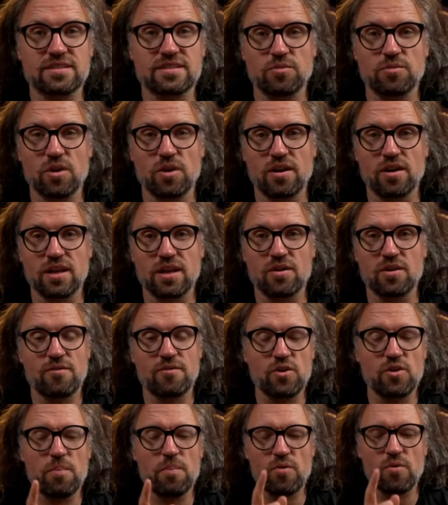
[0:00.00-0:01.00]
going on here. If
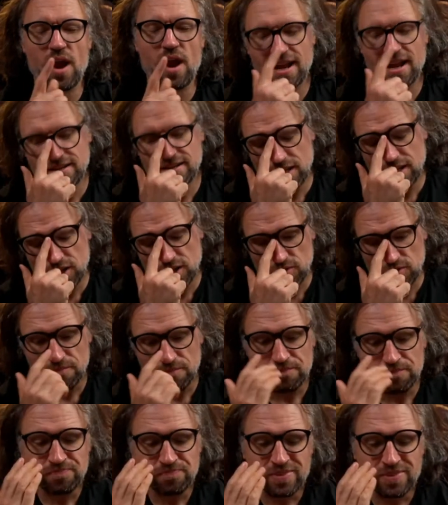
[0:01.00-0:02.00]
you're brand new,
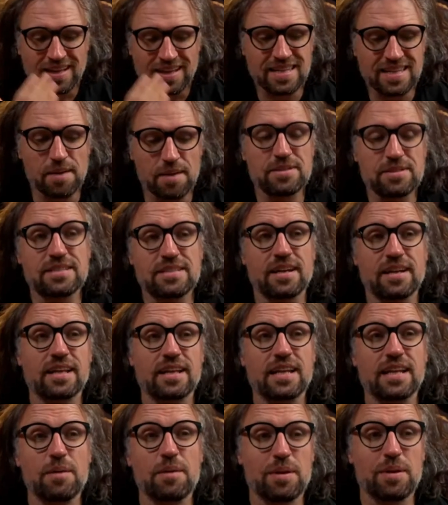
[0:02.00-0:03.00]
let me tell you a
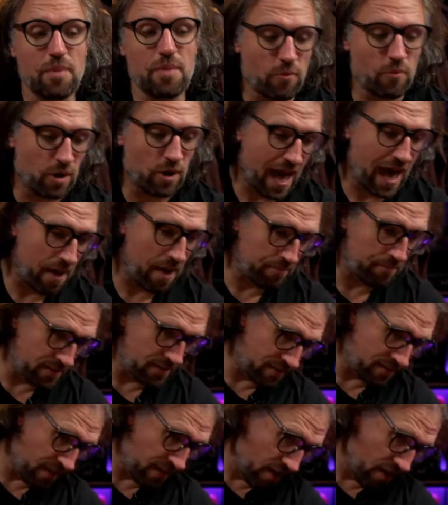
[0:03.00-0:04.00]
little bit about what
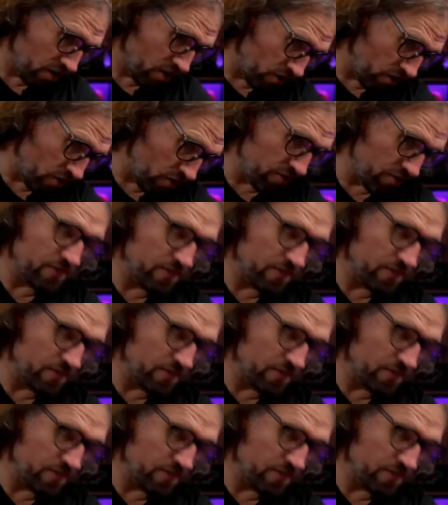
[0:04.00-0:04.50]
happens on